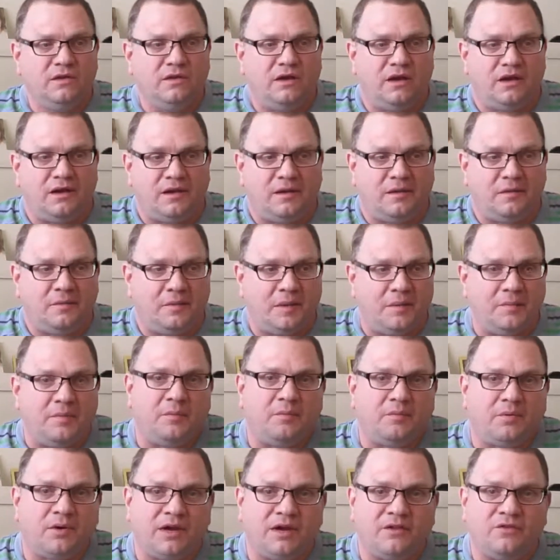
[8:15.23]
I've
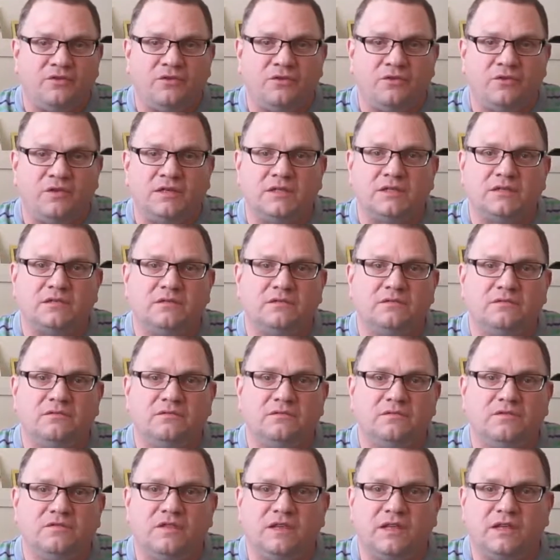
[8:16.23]
been praying through this
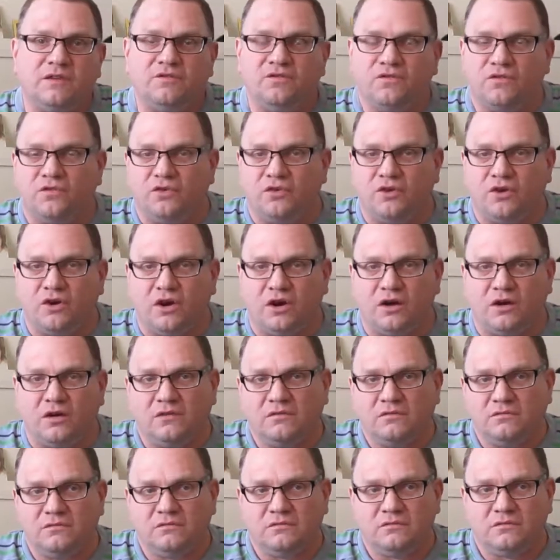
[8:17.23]
thing for
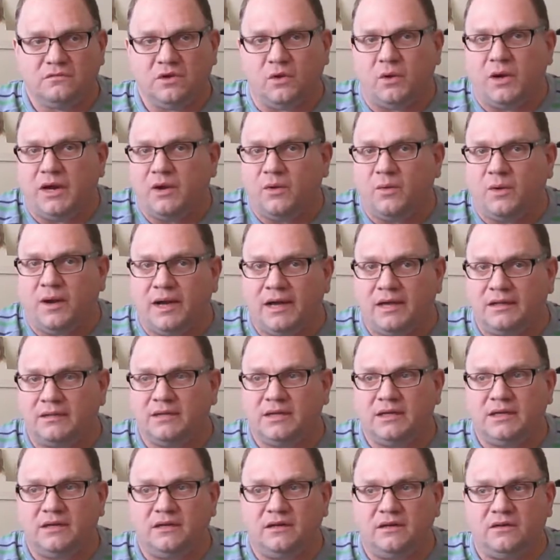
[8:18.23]
quite a while
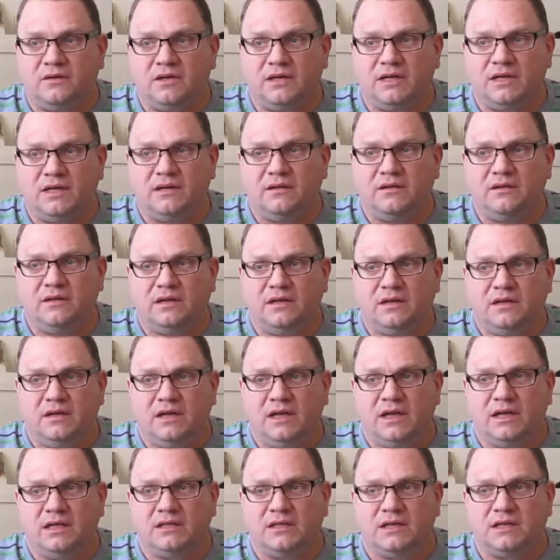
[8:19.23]
now, and
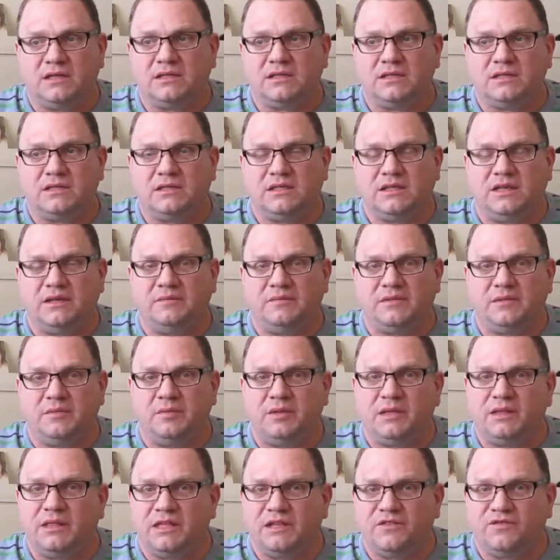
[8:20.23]
it doesn't seem to
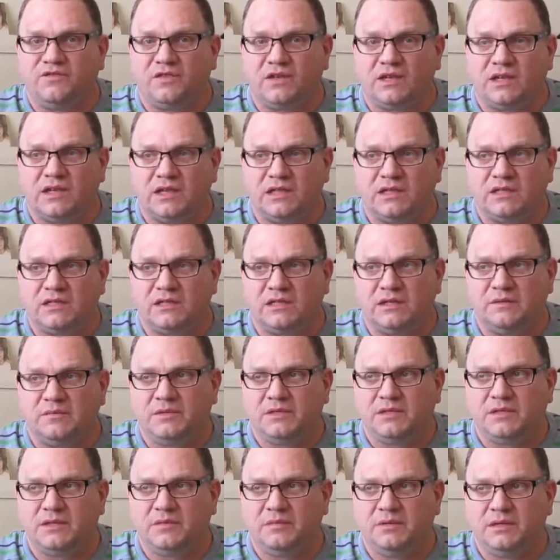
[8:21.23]
be lifting. It
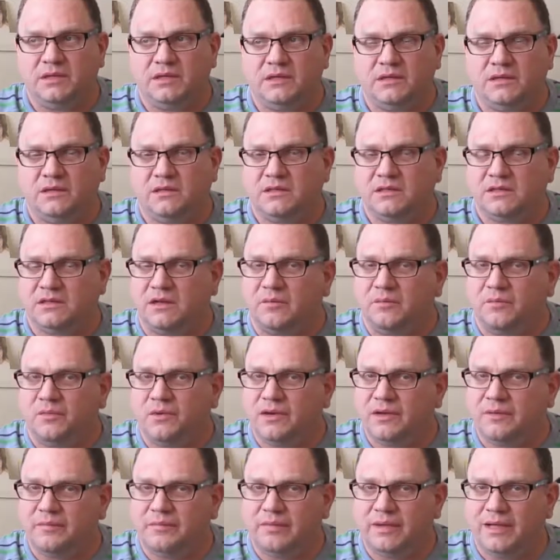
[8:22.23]
seems to be
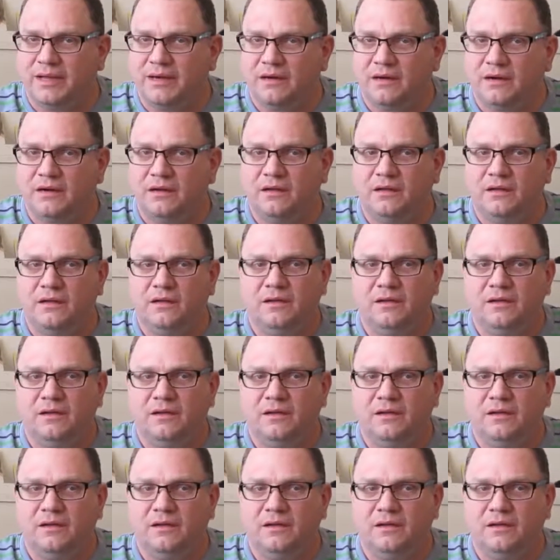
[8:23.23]
somewhat better,